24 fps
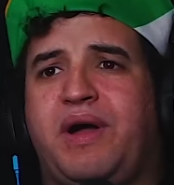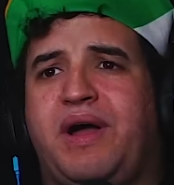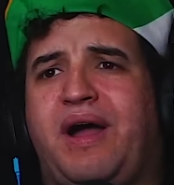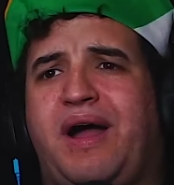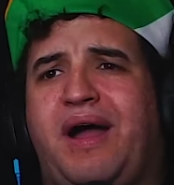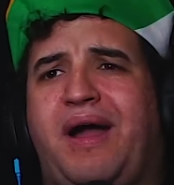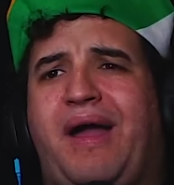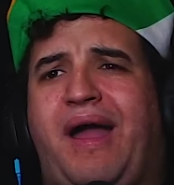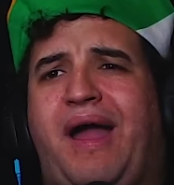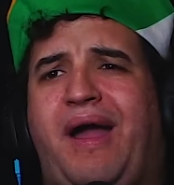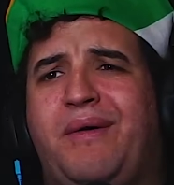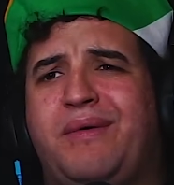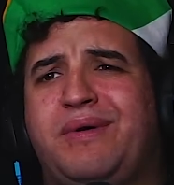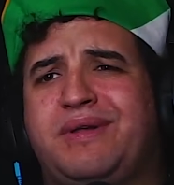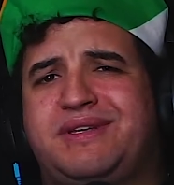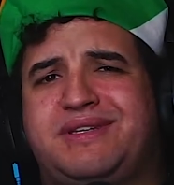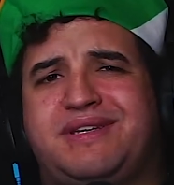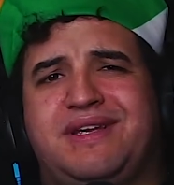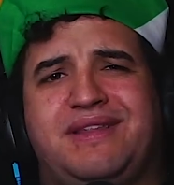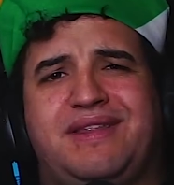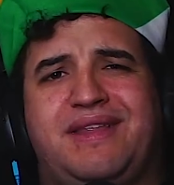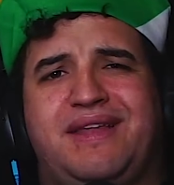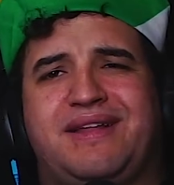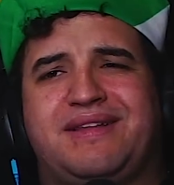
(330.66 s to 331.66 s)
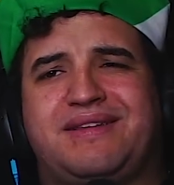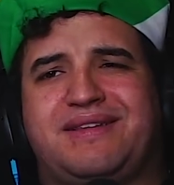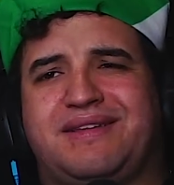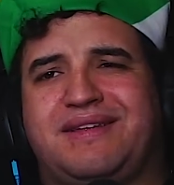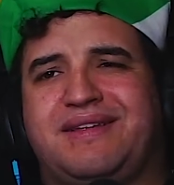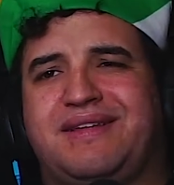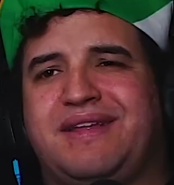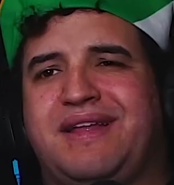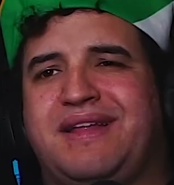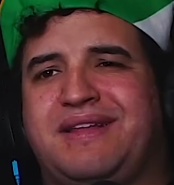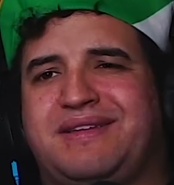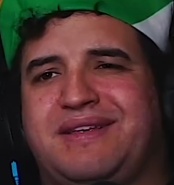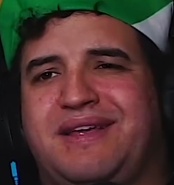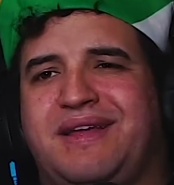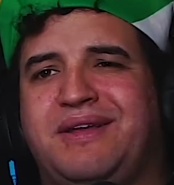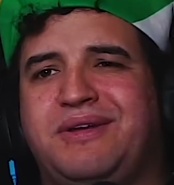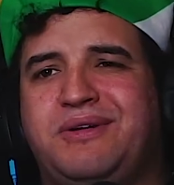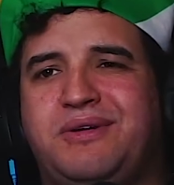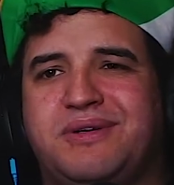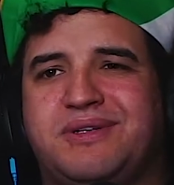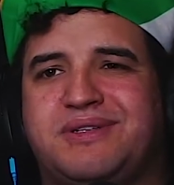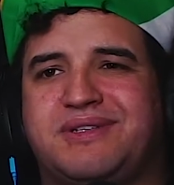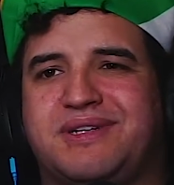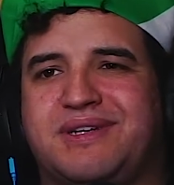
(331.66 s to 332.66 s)
well, I would say that it's
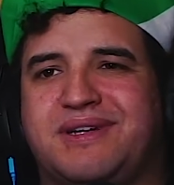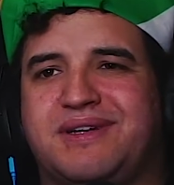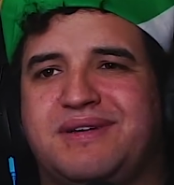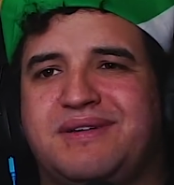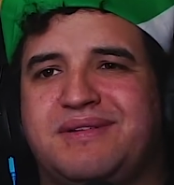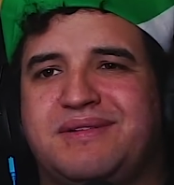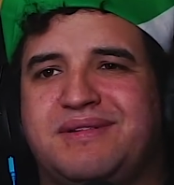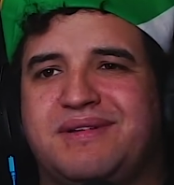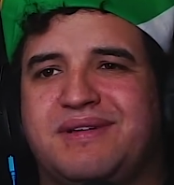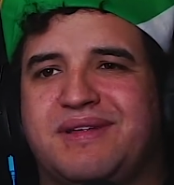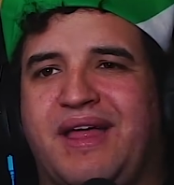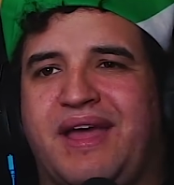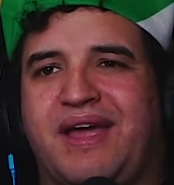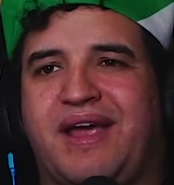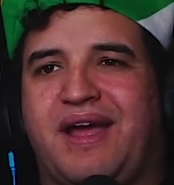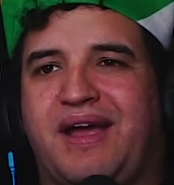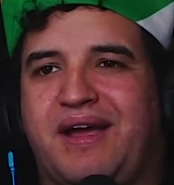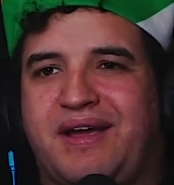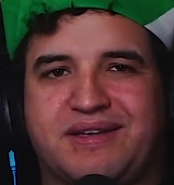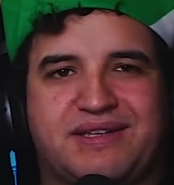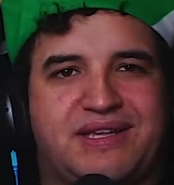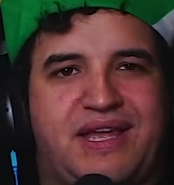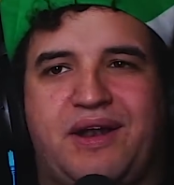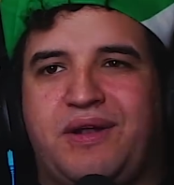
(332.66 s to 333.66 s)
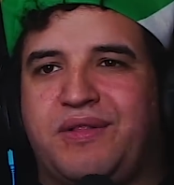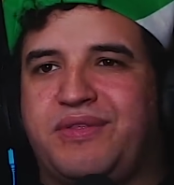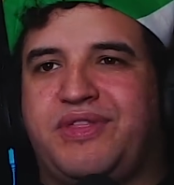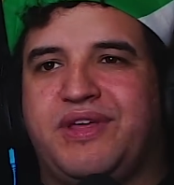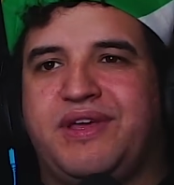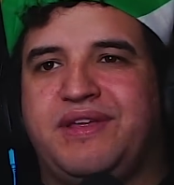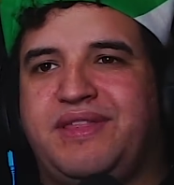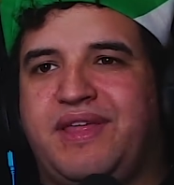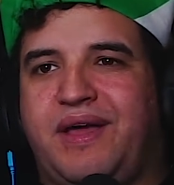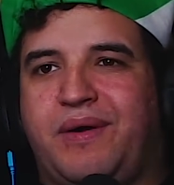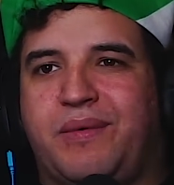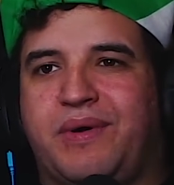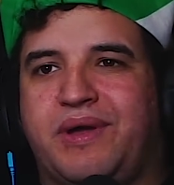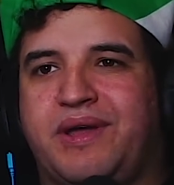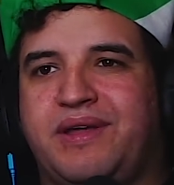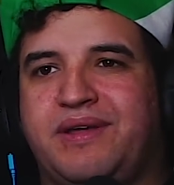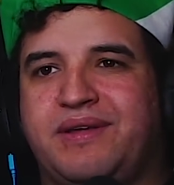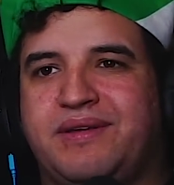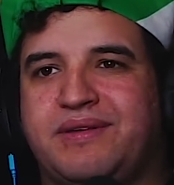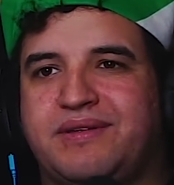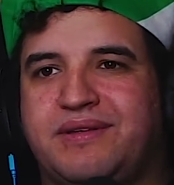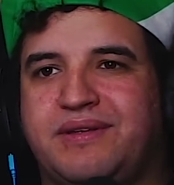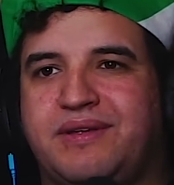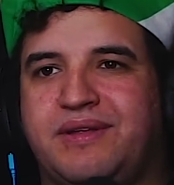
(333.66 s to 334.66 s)
interesting, like, because I don't think that
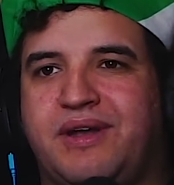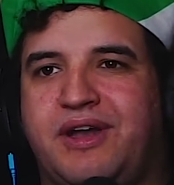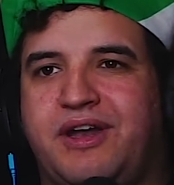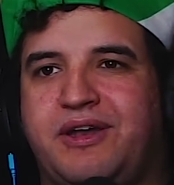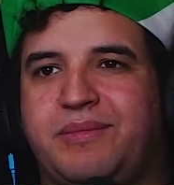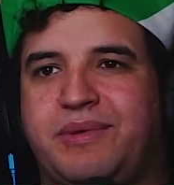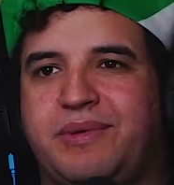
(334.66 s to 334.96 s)
way. You know